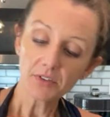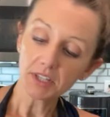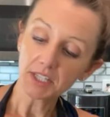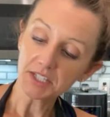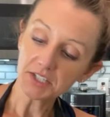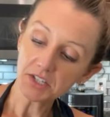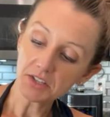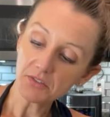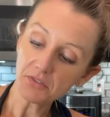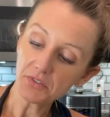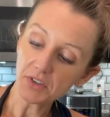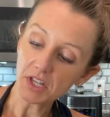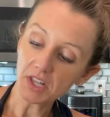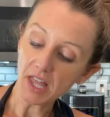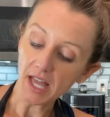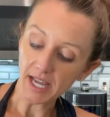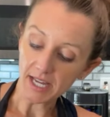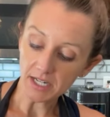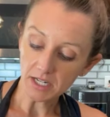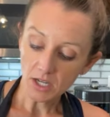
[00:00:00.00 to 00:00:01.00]
fill it to the fill
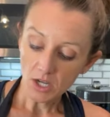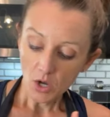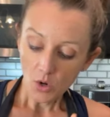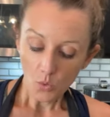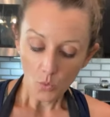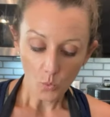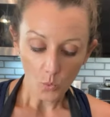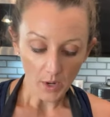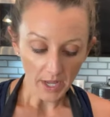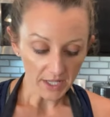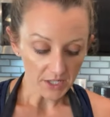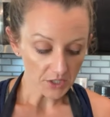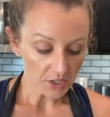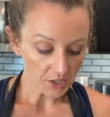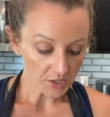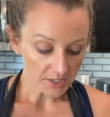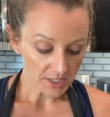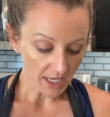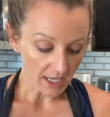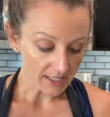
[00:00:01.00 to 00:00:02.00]
line. When you're
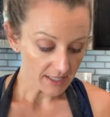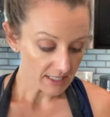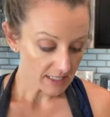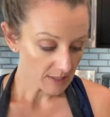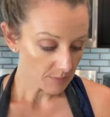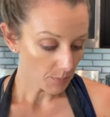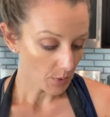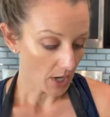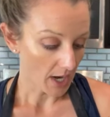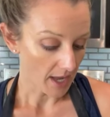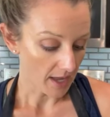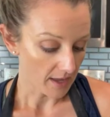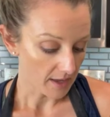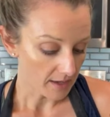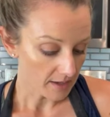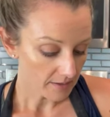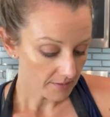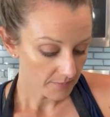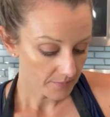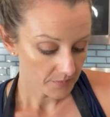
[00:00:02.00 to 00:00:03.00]
done spraying,
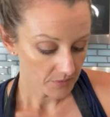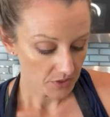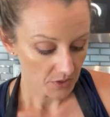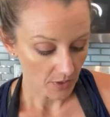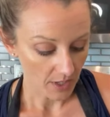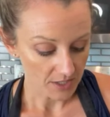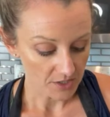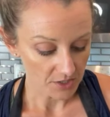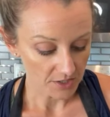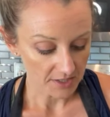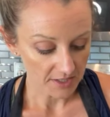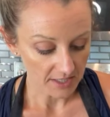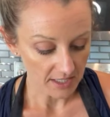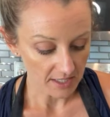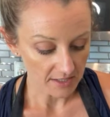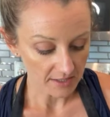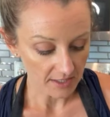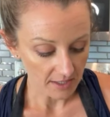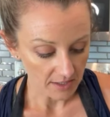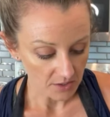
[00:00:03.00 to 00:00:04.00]
so I just
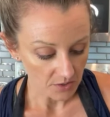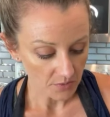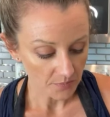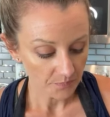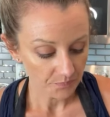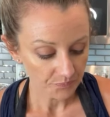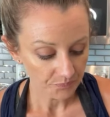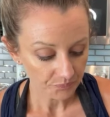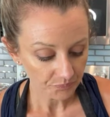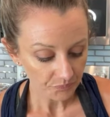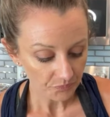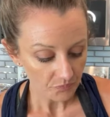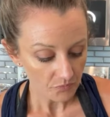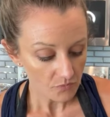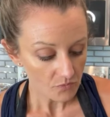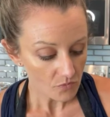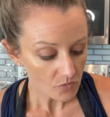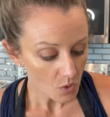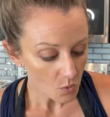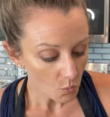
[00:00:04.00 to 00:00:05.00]
seasoned
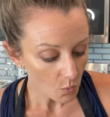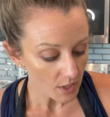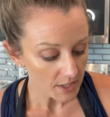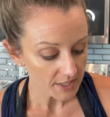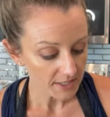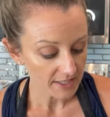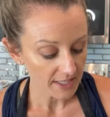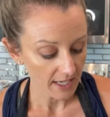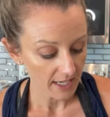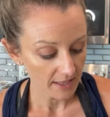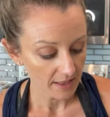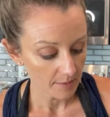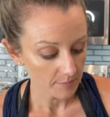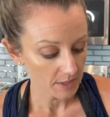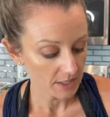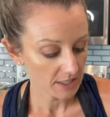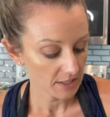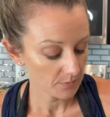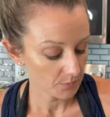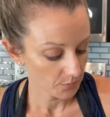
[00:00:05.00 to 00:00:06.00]
one side. Let me
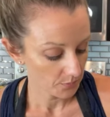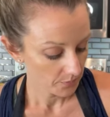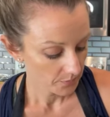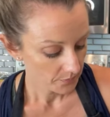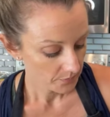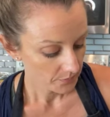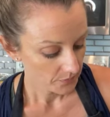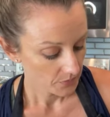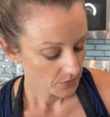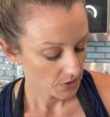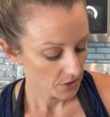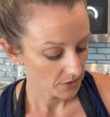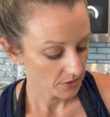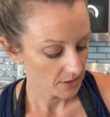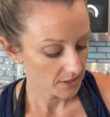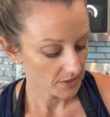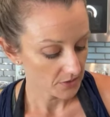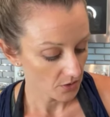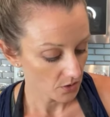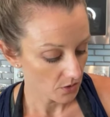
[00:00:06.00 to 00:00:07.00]
turn
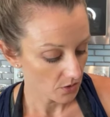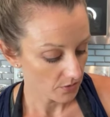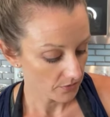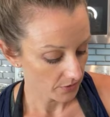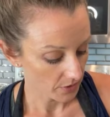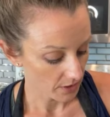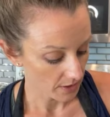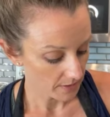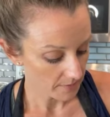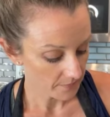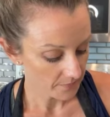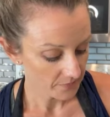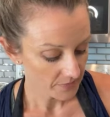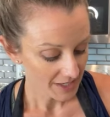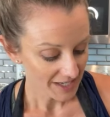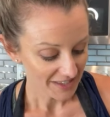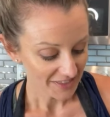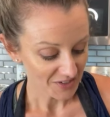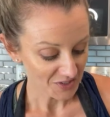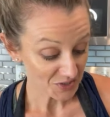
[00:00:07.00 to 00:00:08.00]
these over.
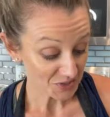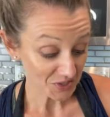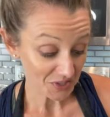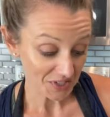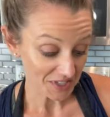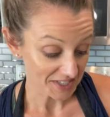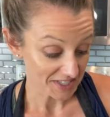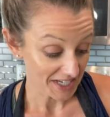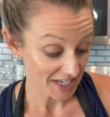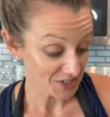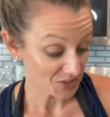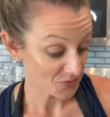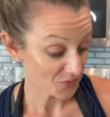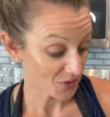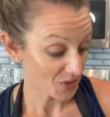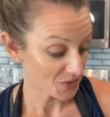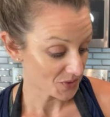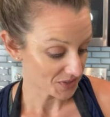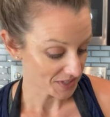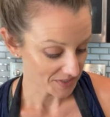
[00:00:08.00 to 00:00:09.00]
They're still a touch
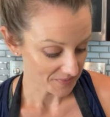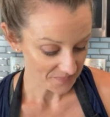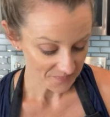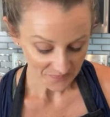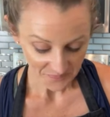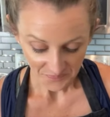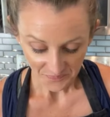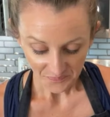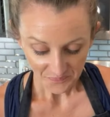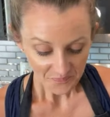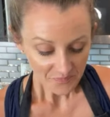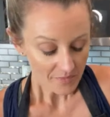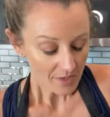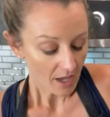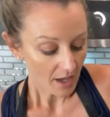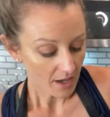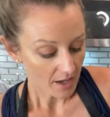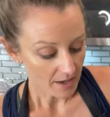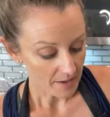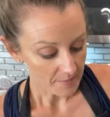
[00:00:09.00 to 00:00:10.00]
frozen.
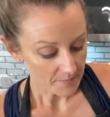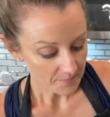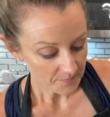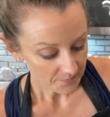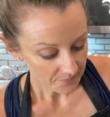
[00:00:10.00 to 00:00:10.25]
Um,